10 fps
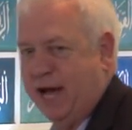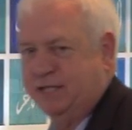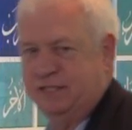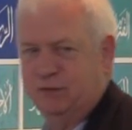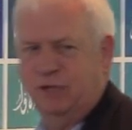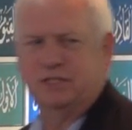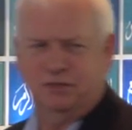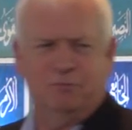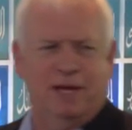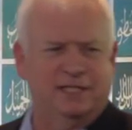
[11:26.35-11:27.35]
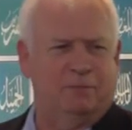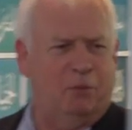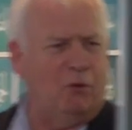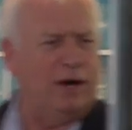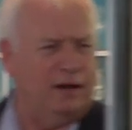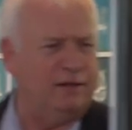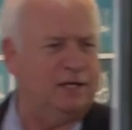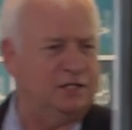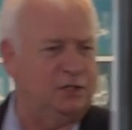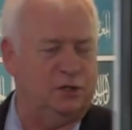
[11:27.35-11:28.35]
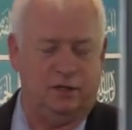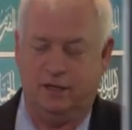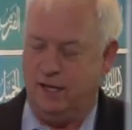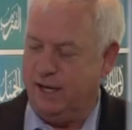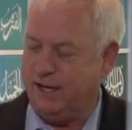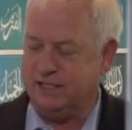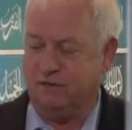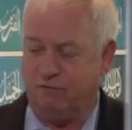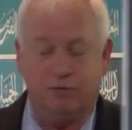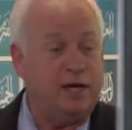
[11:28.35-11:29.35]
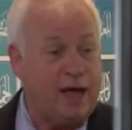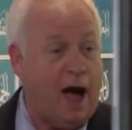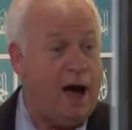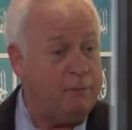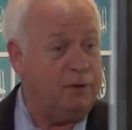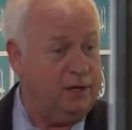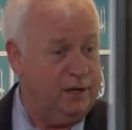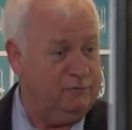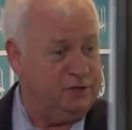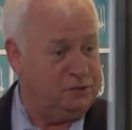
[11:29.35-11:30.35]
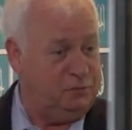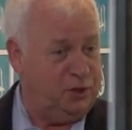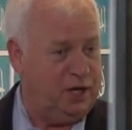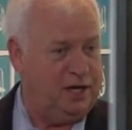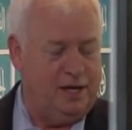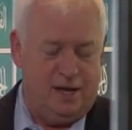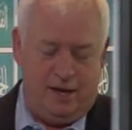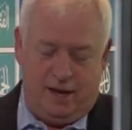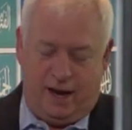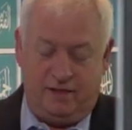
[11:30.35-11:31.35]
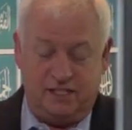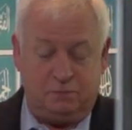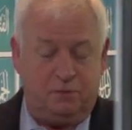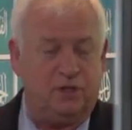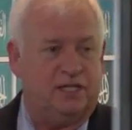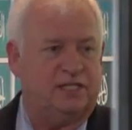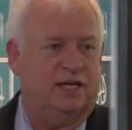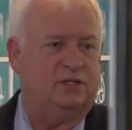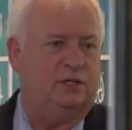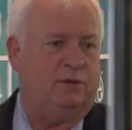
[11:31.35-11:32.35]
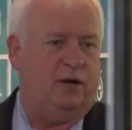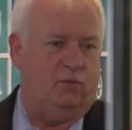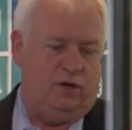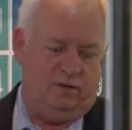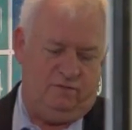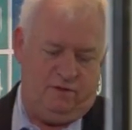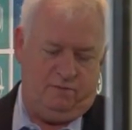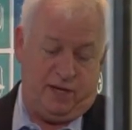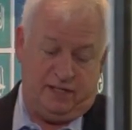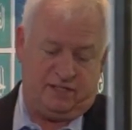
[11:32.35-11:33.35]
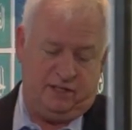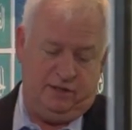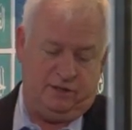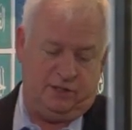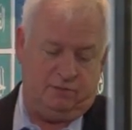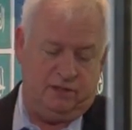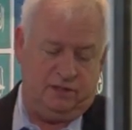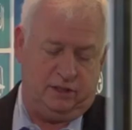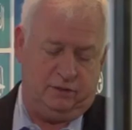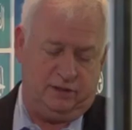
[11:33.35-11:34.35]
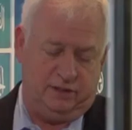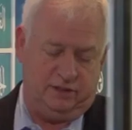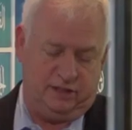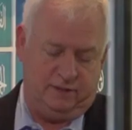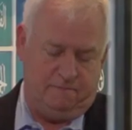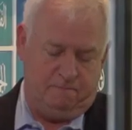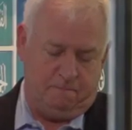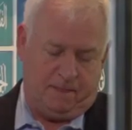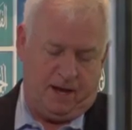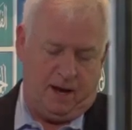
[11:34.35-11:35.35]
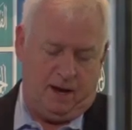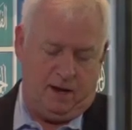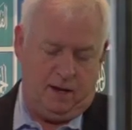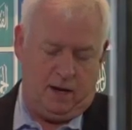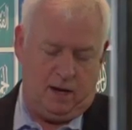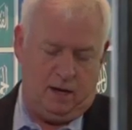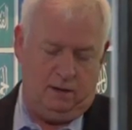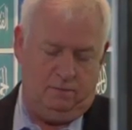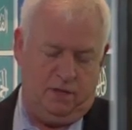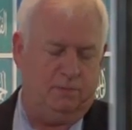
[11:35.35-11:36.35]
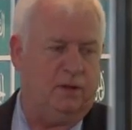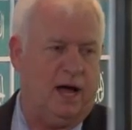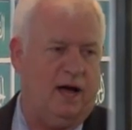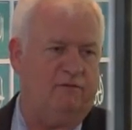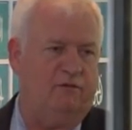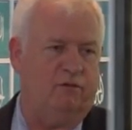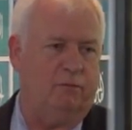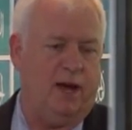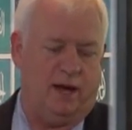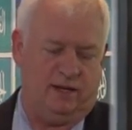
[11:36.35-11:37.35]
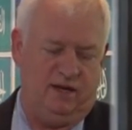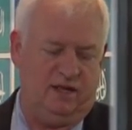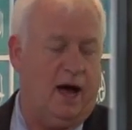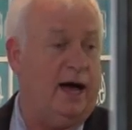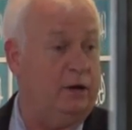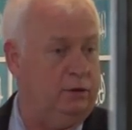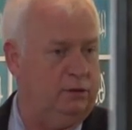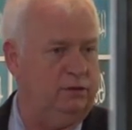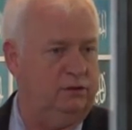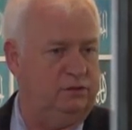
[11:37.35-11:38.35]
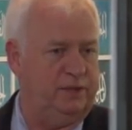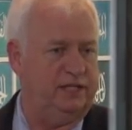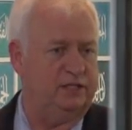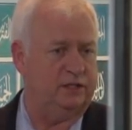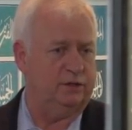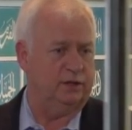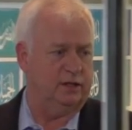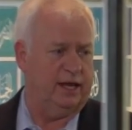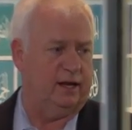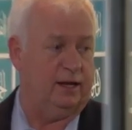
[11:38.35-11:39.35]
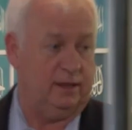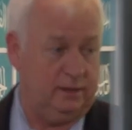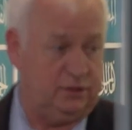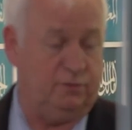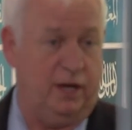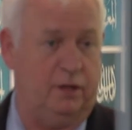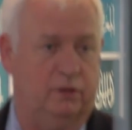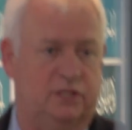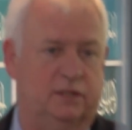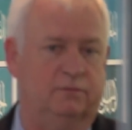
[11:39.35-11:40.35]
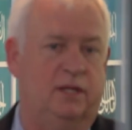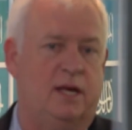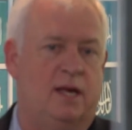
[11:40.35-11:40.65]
asks a question or makes a point I think is good gets a free copy of this book. And this book is actually by one of the best leadership consultants and people I've ever met, Keith Eigel, who's based here in Atlanta. Sumaya knows him.